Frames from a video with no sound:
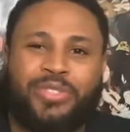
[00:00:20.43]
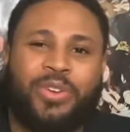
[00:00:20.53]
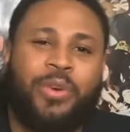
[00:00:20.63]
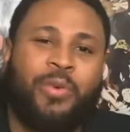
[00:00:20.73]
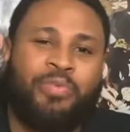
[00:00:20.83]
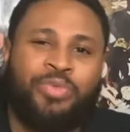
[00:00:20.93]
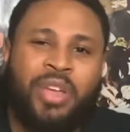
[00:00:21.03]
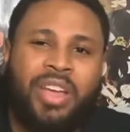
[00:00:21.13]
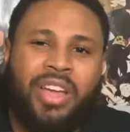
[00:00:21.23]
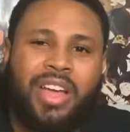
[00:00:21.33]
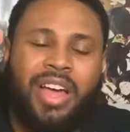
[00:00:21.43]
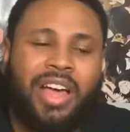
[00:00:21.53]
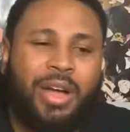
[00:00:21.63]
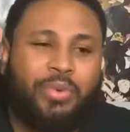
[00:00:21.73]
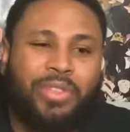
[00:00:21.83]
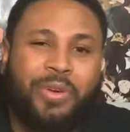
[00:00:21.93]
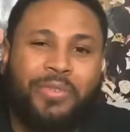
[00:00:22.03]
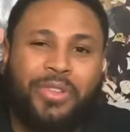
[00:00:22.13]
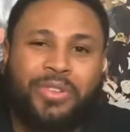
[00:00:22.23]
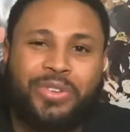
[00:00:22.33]
So without
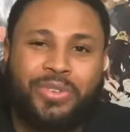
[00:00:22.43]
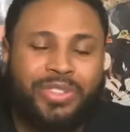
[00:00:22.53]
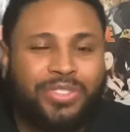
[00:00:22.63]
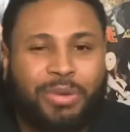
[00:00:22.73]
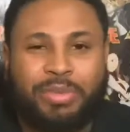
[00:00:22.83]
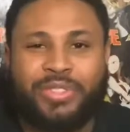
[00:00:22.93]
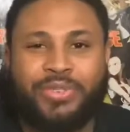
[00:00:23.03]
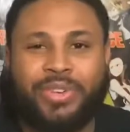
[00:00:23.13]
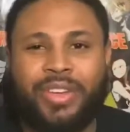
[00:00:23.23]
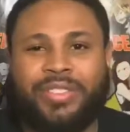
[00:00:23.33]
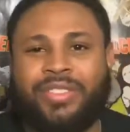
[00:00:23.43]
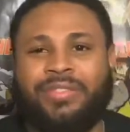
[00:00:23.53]
further ado, let's jump into it, guys.